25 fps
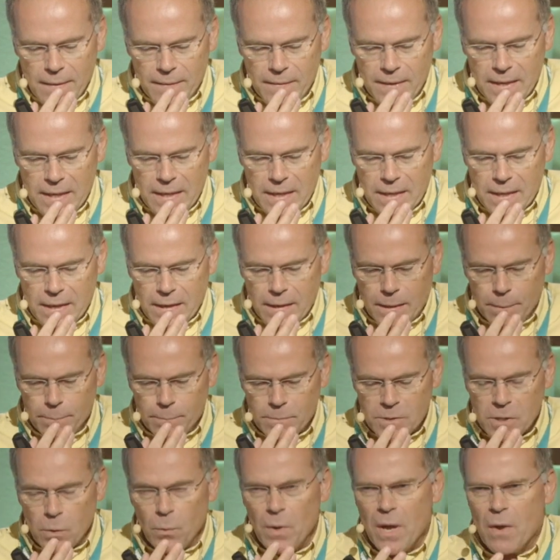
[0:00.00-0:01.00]
the,
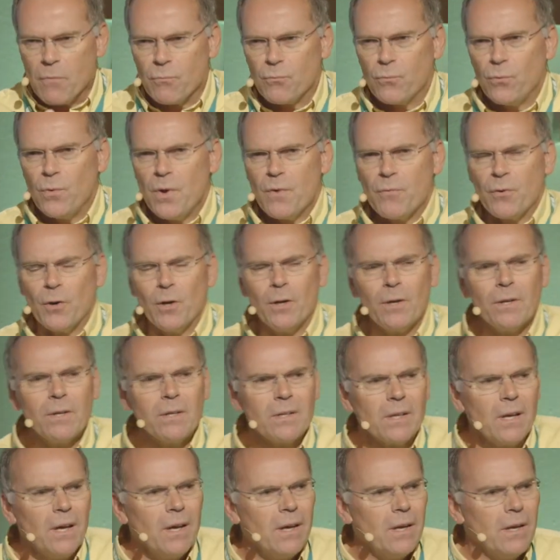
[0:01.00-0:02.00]
um, so we have we've
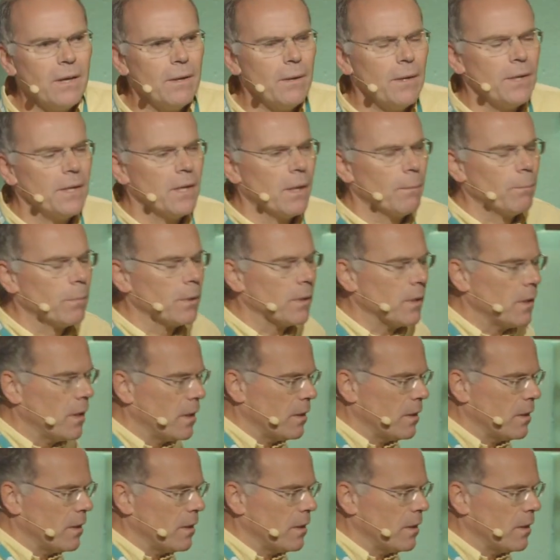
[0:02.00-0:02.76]
heard uh, a number